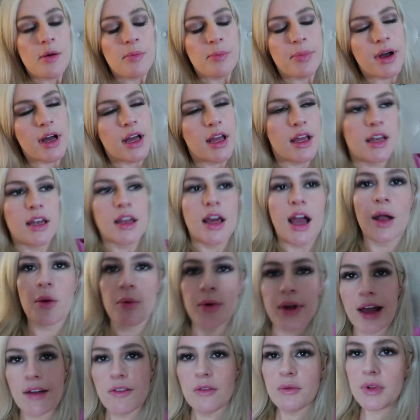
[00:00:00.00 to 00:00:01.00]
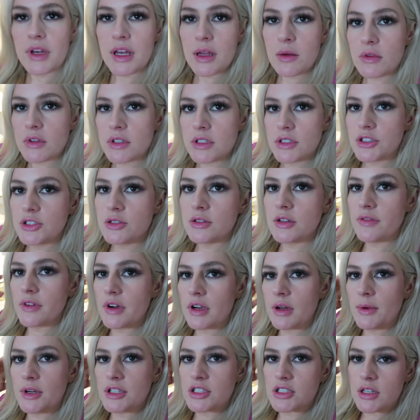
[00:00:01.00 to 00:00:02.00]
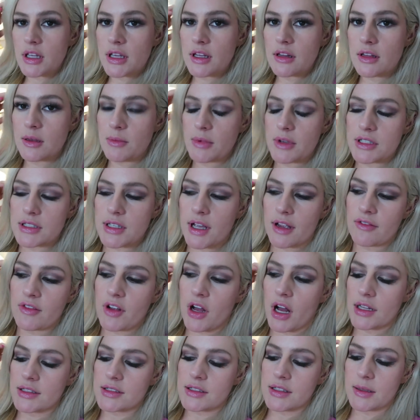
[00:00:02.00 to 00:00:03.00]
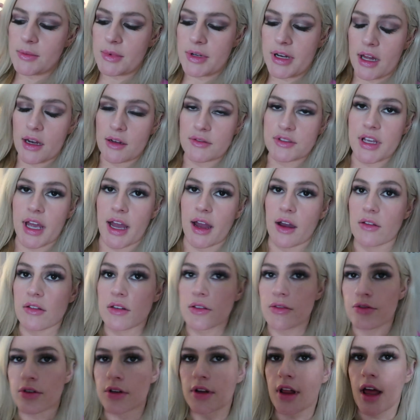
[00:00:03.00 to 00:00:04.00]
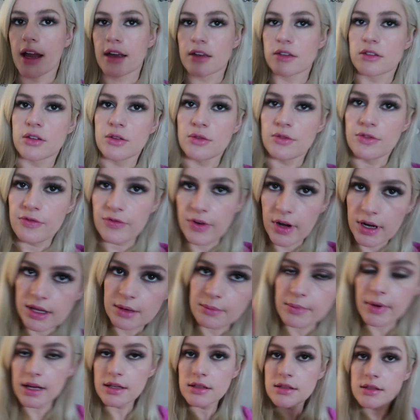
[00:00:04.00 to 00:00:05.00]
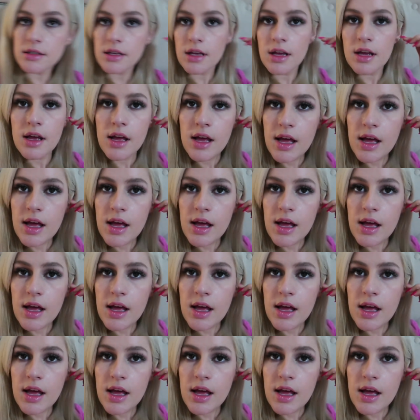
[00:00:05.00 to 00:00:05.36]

But we haven't been able to do it very much lately because I've constantly been out of town for like 2 fucking months.